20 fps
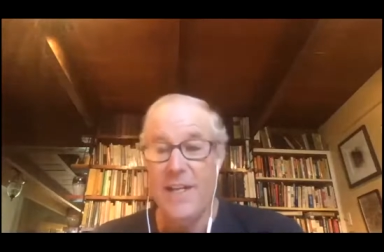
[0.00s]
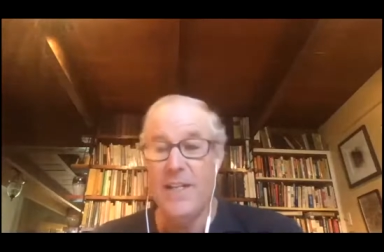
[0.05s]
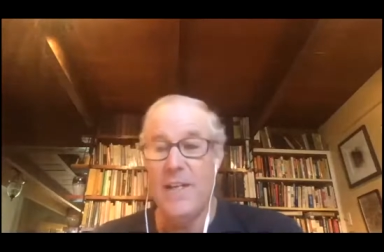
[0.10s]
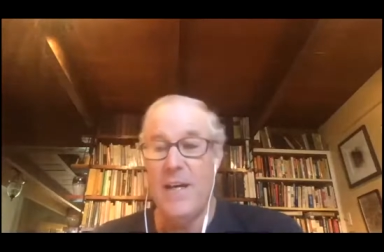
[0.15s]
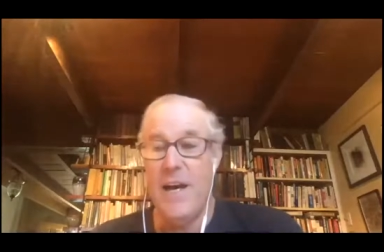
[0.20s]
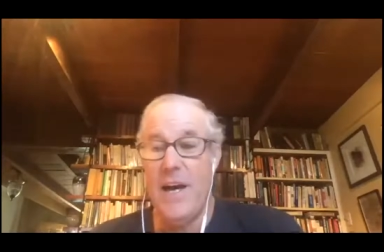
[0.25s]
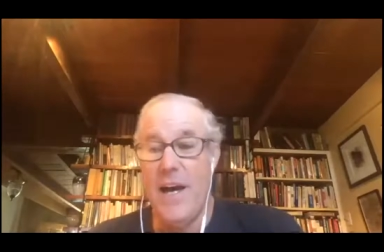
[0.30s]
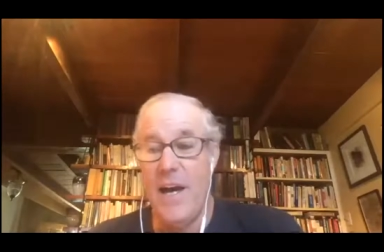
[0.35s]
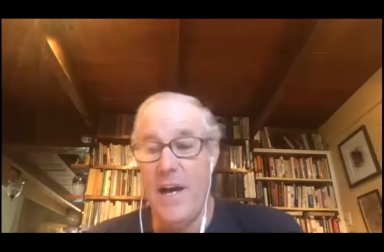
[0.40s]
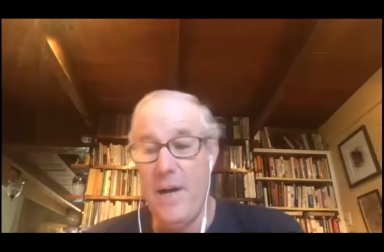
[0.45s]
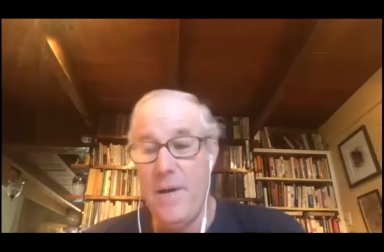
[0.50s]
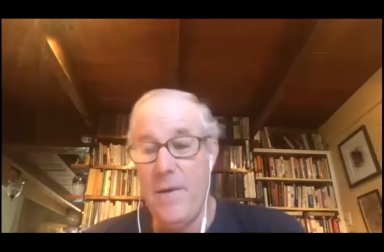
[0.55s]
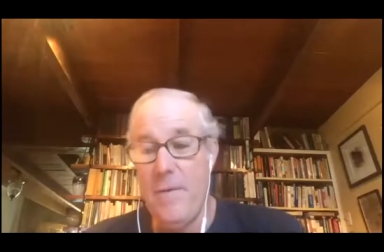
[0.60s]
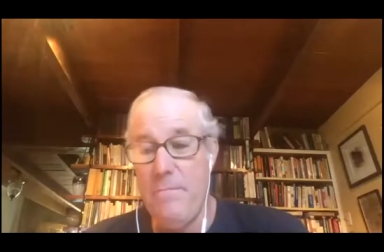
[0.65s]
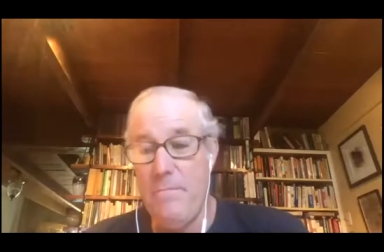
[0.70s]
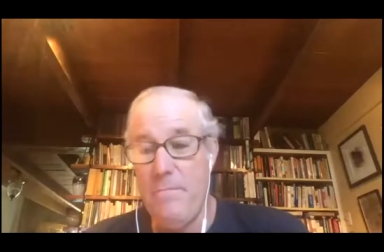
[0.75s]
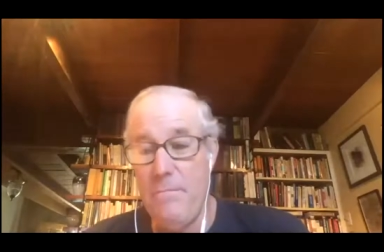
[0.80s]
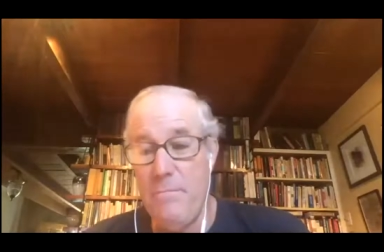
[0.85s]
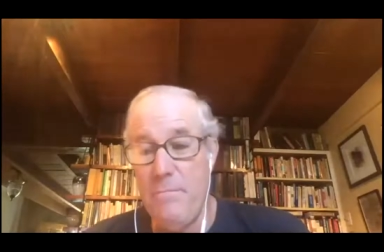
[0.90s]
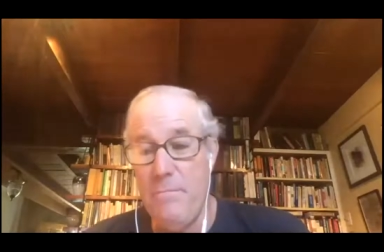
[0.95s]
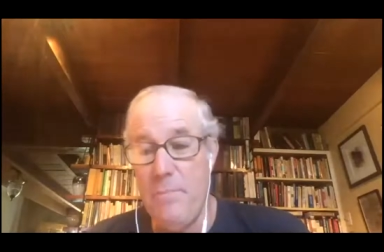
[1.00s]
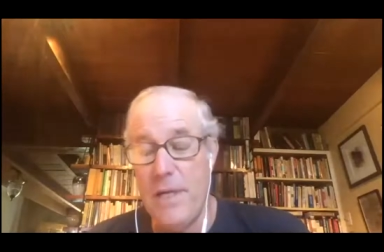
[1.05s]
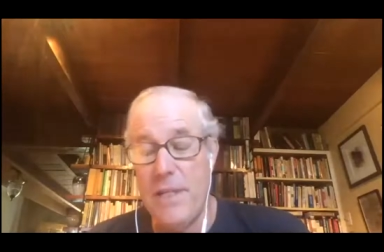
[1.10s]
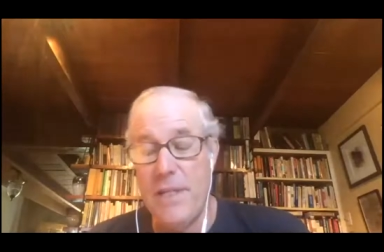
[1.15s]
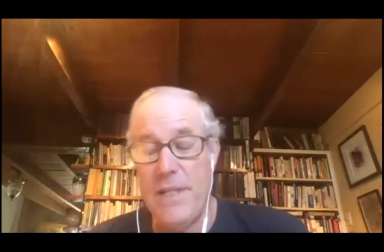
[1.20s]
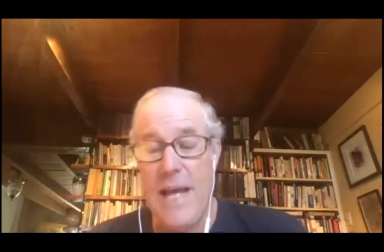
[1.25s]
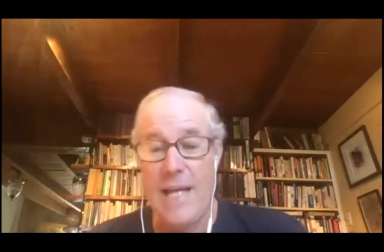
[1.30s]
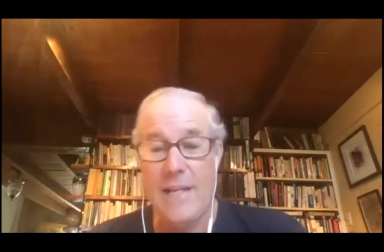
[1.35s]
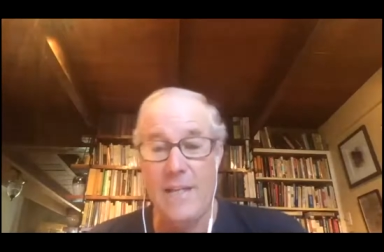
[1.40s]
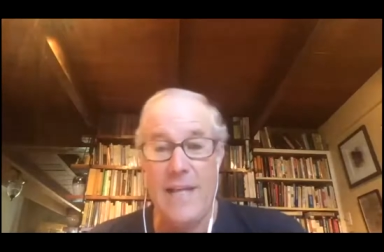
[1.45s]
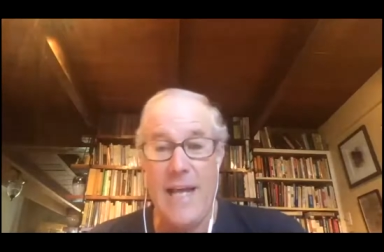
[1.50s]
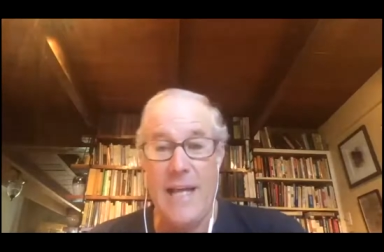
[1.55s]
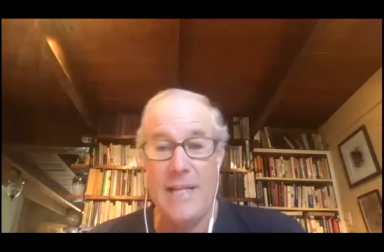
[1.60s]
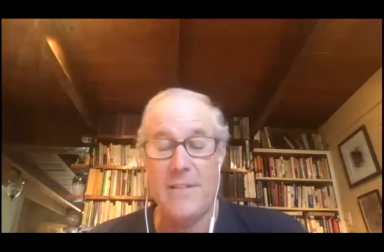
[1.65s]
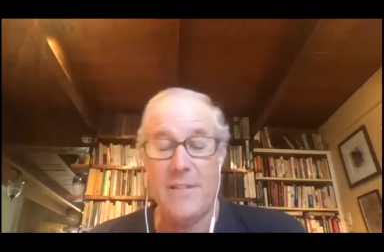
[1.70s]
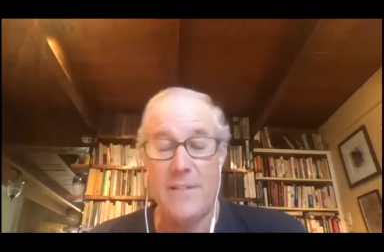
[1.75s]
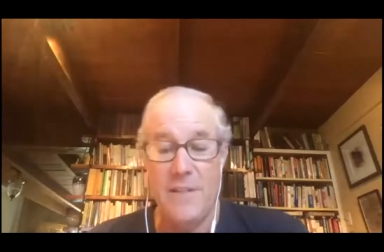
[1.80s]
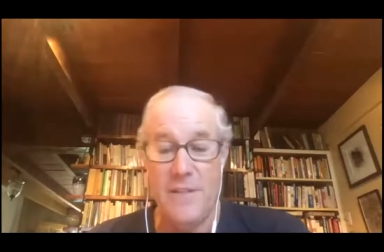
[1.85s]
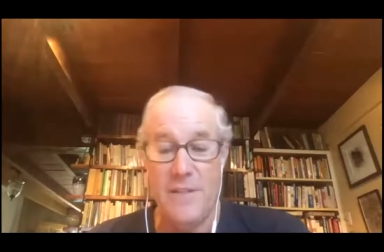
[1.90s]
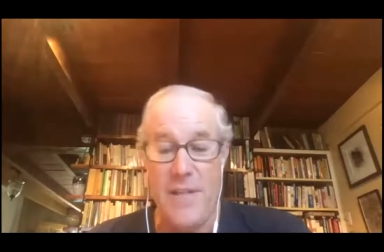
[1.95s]
Uh, but that that's
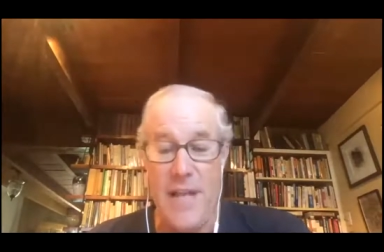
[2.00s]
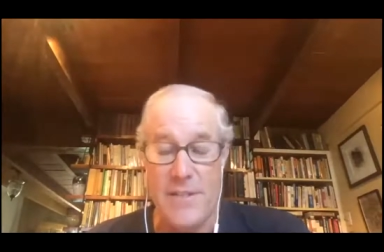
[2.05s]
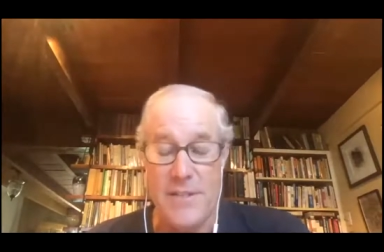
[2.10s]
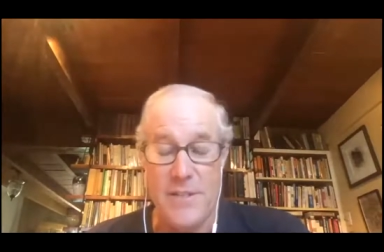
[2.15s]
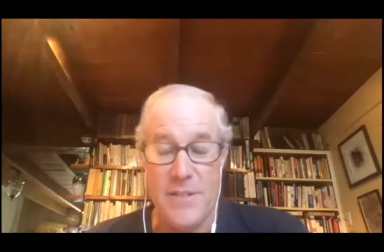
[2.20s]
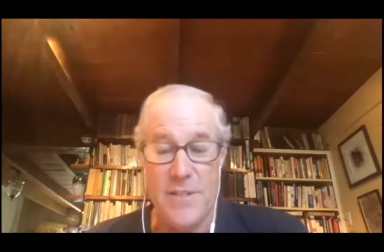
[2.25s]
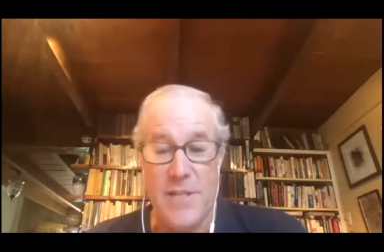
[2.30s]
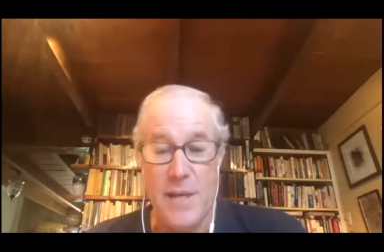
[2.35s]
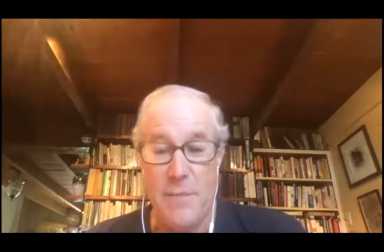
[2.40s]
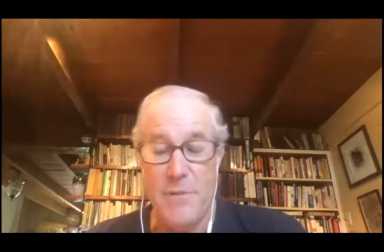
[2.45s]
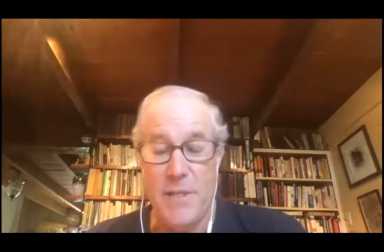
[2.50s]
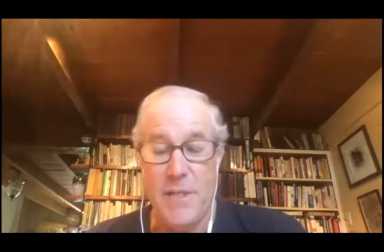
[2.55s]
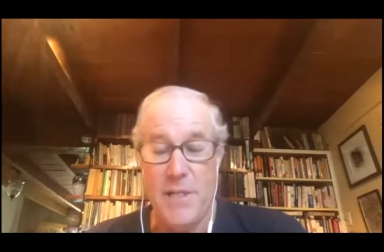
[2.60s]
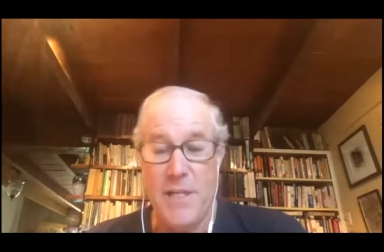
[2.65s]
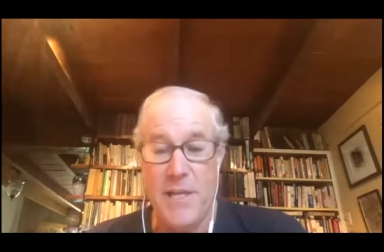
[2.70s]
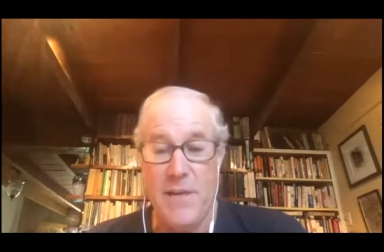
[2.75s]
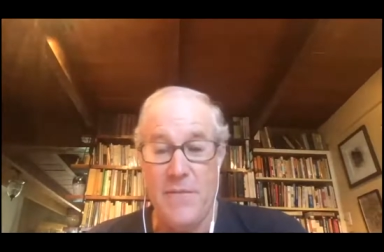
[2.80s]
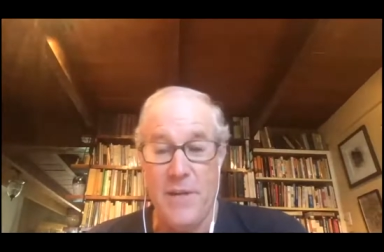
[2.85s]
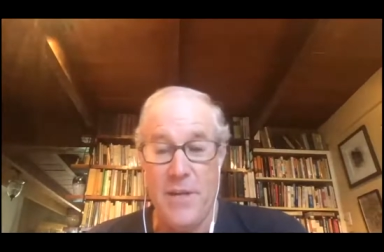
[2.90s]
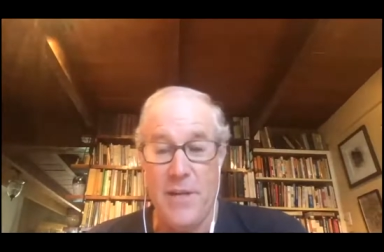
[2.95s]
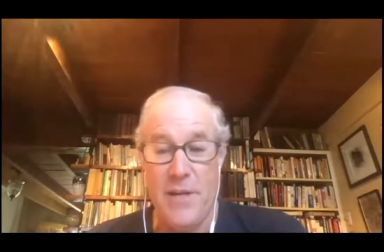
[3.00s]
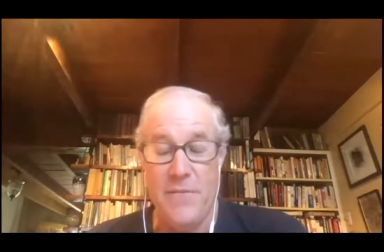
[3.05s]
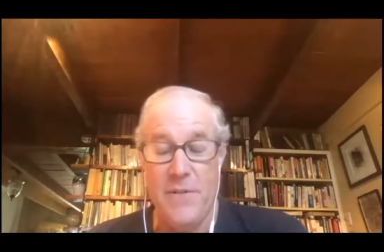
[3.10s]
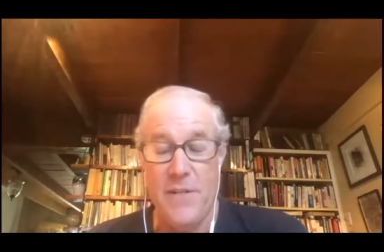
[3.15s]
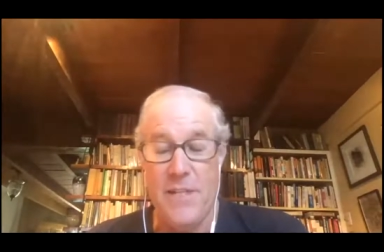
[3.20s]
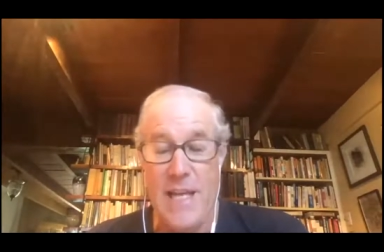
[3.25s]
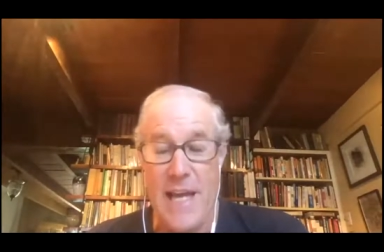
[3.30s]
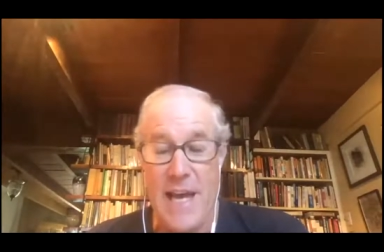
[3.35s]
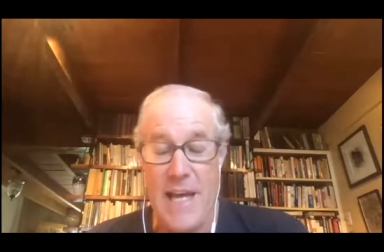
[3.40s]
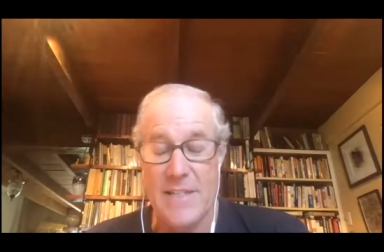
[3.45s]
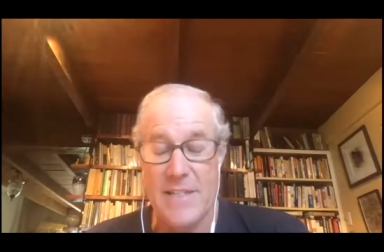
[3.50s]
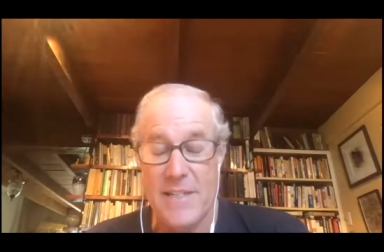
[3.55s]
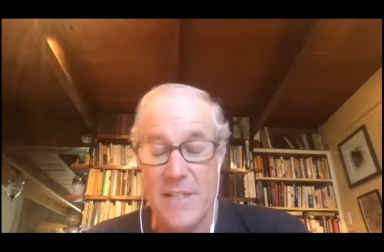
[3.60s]
the that's the subjectivity of the test.